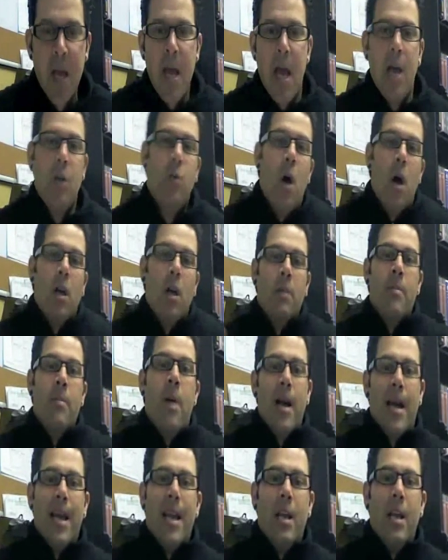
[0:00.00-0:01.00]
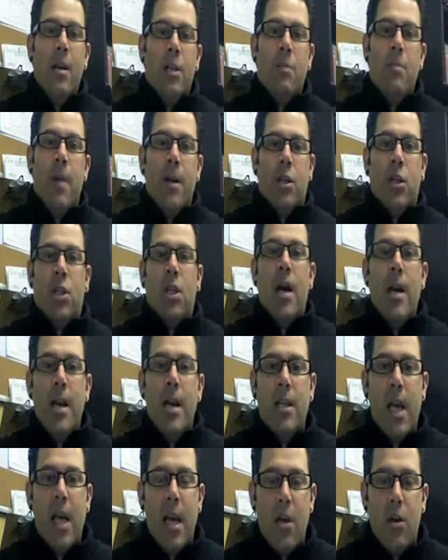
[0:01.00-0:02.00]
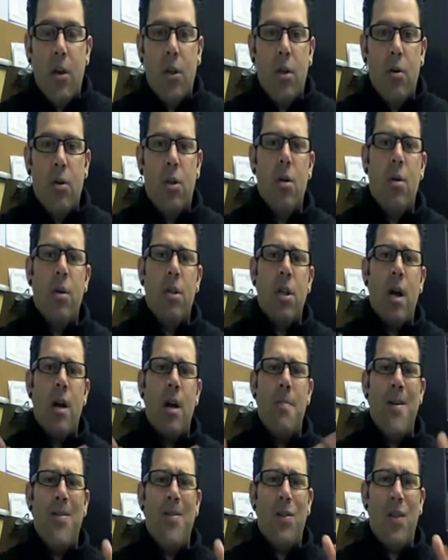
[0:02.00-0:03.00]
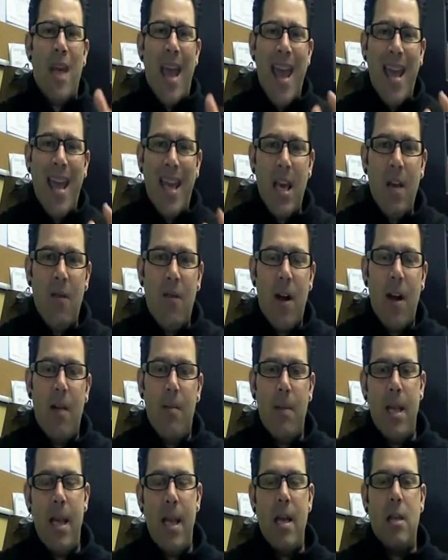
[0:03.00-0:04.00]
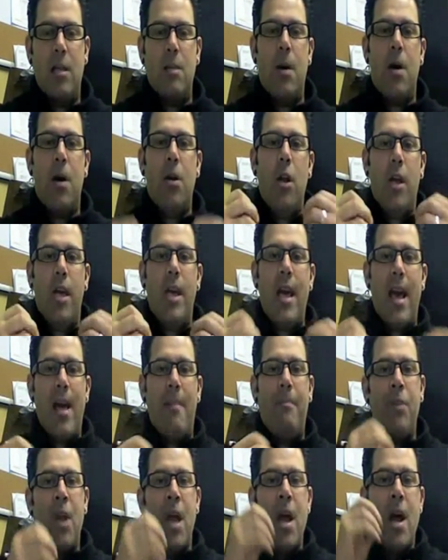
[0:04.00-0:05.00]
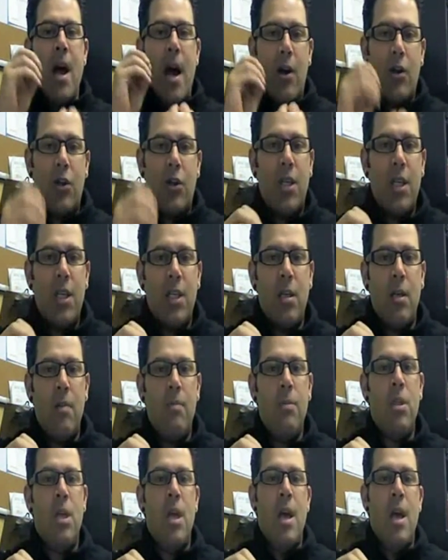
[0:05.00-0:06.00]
as well as I'm not getting as much sun as I used to. So it's not about taking vitamin D, it's about looking at our systems,